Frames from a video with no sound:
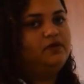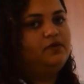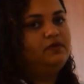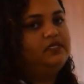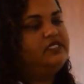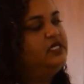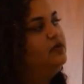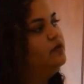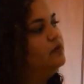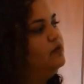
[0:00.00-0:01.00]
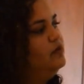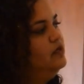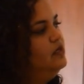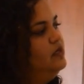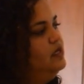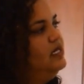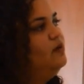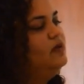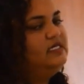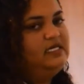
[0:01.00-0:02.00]
you the chain rule.
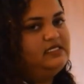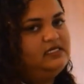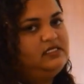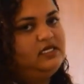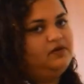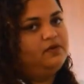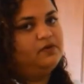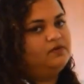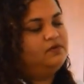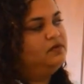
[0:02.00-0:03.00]
Now what is the chain rule?